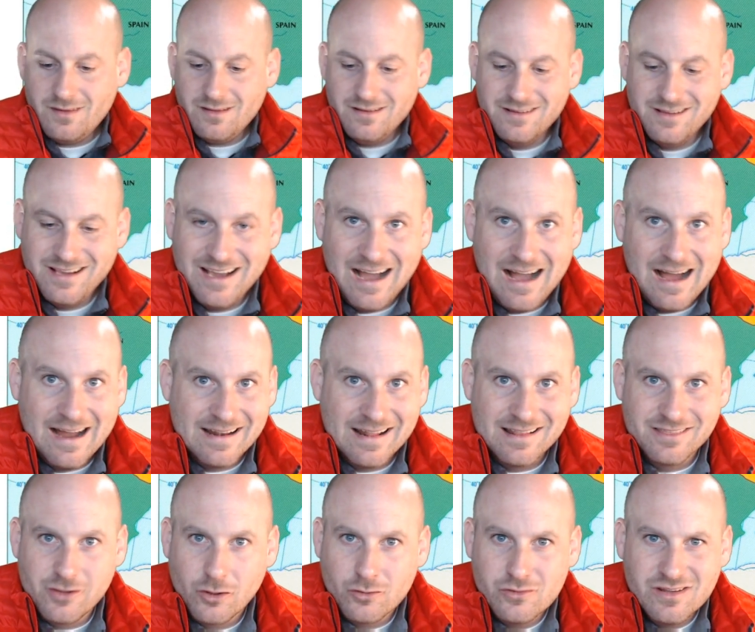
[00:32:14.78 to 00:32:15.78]
God,
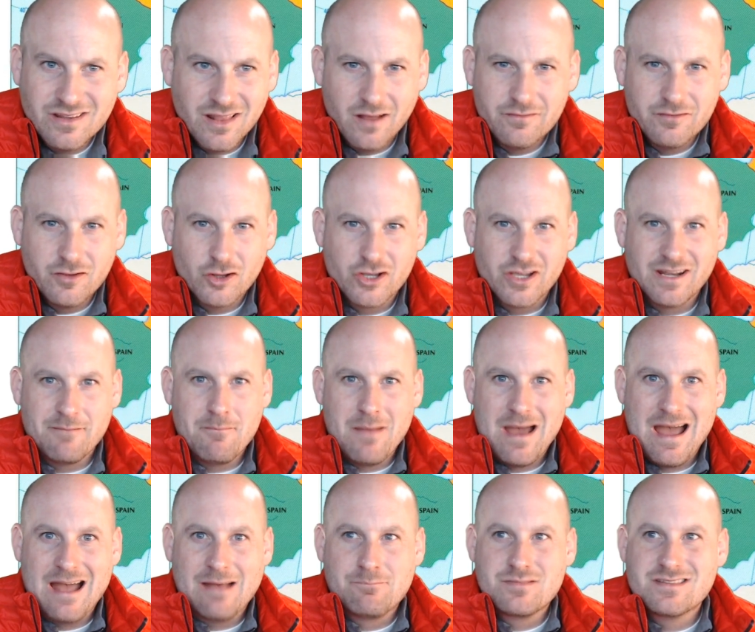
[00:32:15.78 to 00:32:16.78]
don't you love looking at
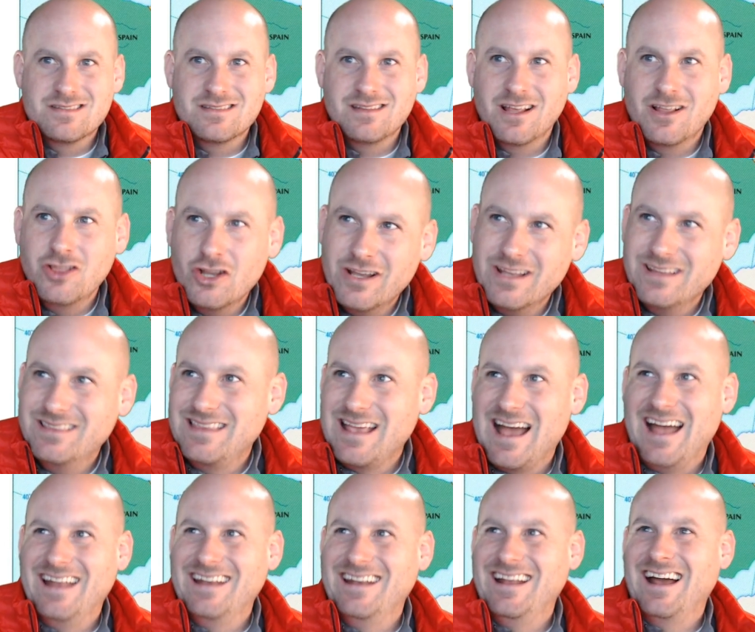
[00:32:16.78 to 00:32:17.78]
maps? Like, look at
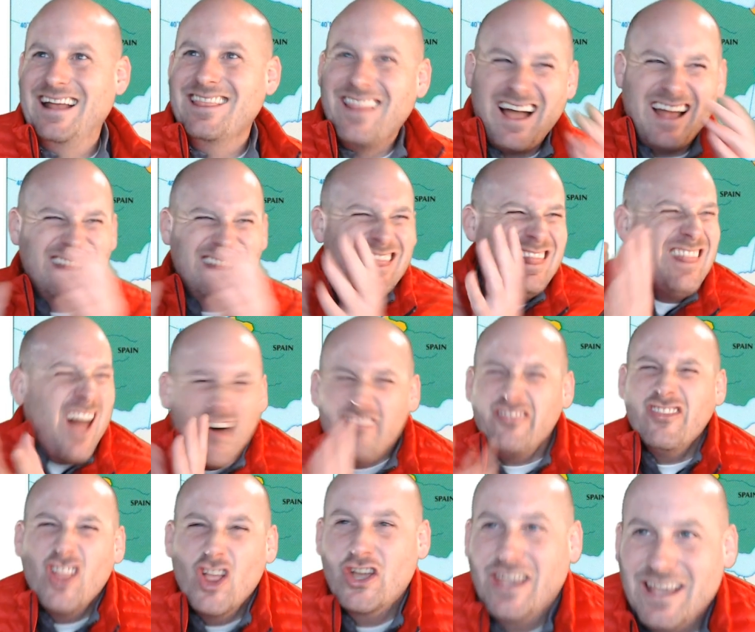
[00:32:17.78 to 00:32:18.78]
that. I
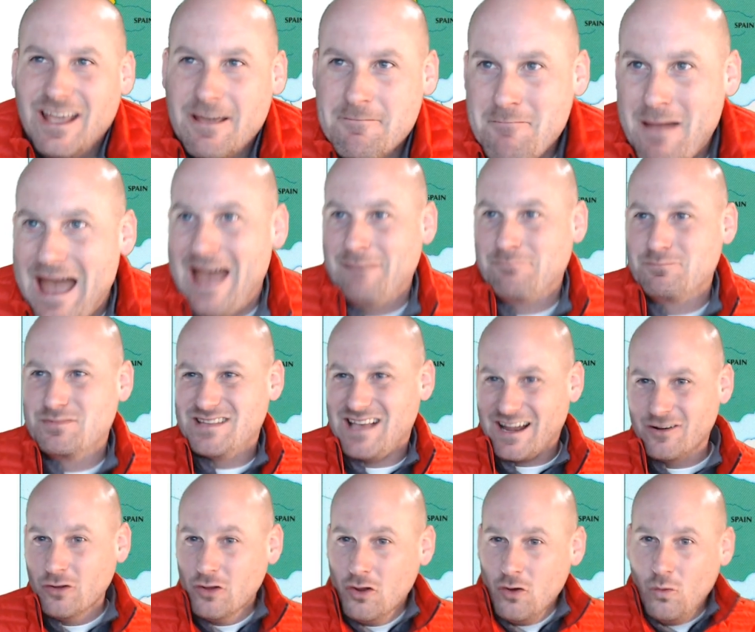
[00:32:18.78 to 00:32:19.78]
love looking at maps. I
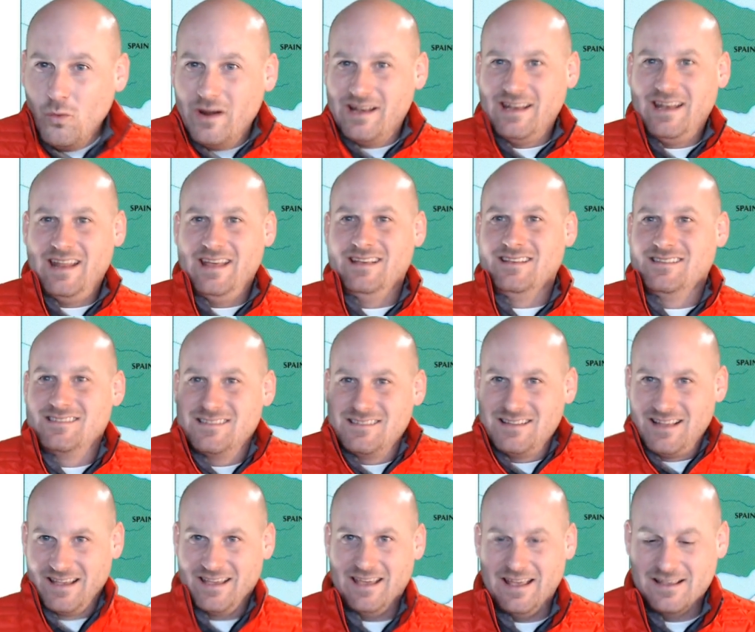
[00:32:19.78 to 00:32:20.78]
don't know what it is.
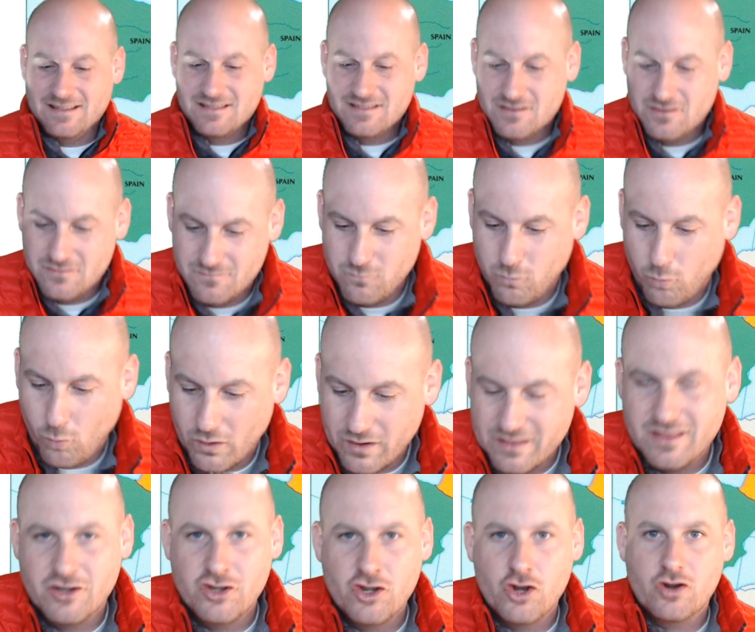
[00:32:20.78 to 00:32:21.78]
Like, it's one of
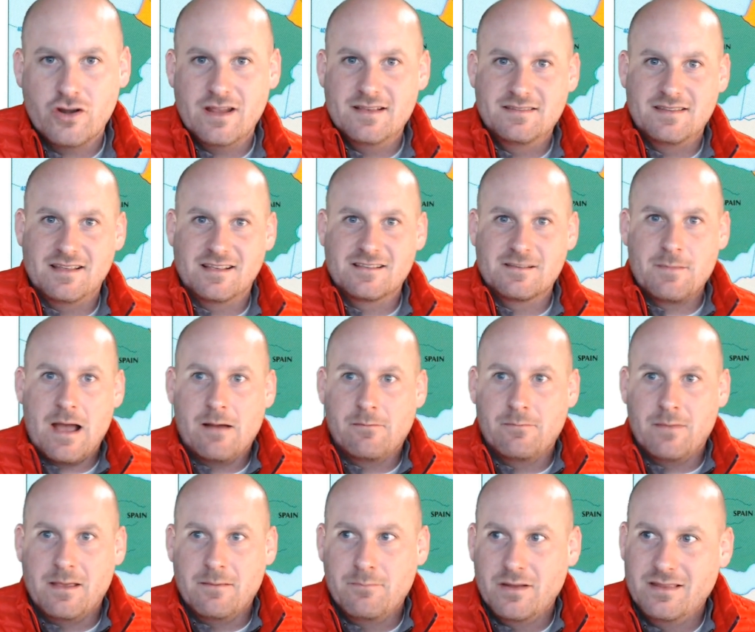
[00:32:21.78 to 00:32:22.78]
the nerdiest things about
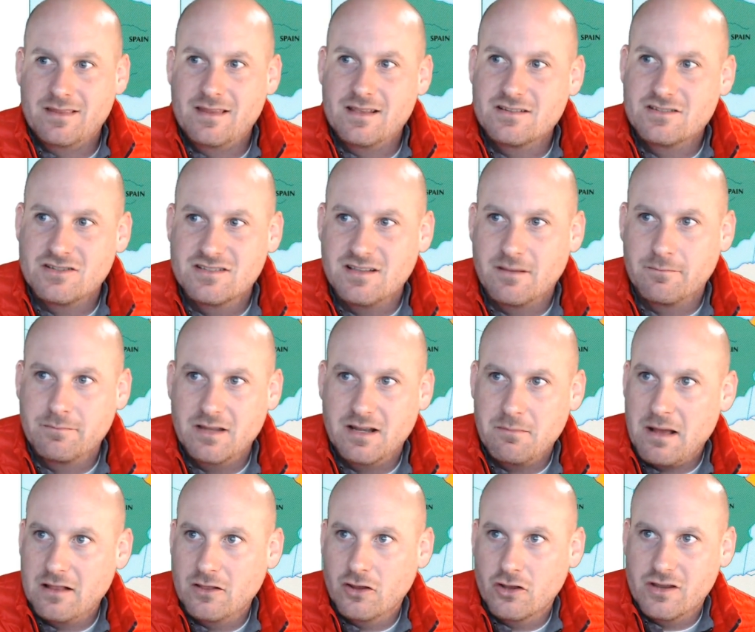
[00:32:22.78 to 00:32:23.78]
me, but there's just something
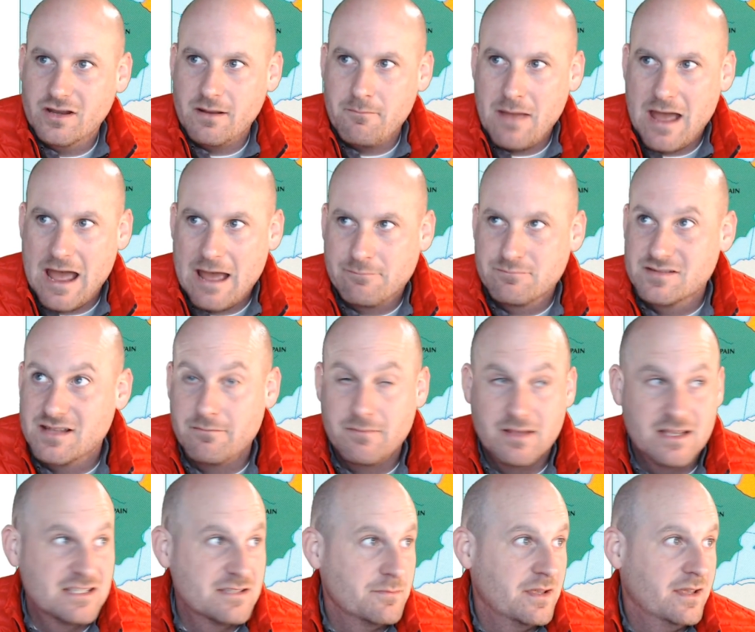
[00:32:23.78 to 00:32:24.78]
about looking at maps that
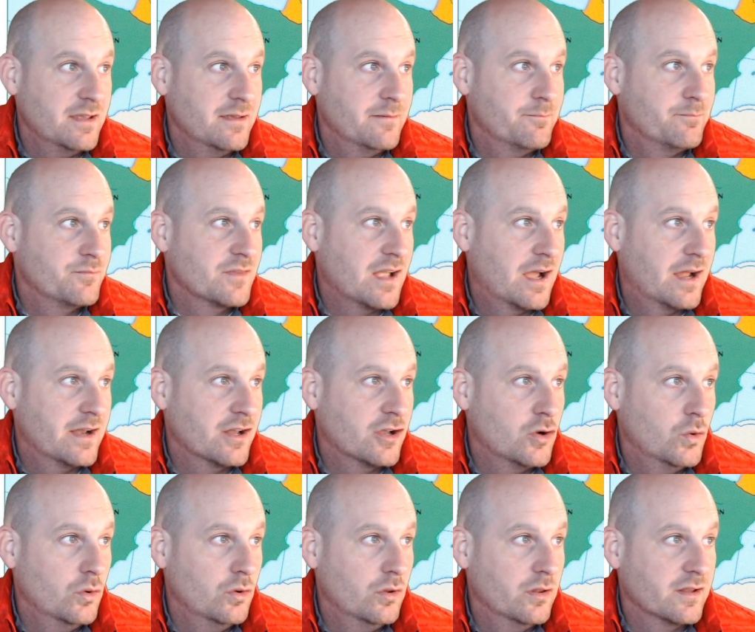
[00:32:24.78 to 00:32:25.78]
makes me kind of
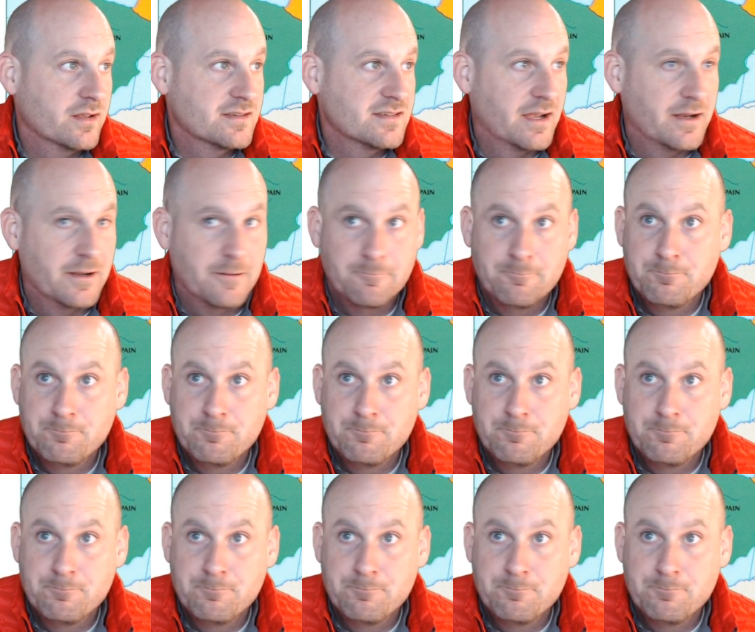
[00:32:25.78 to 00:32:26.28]
cool and excited.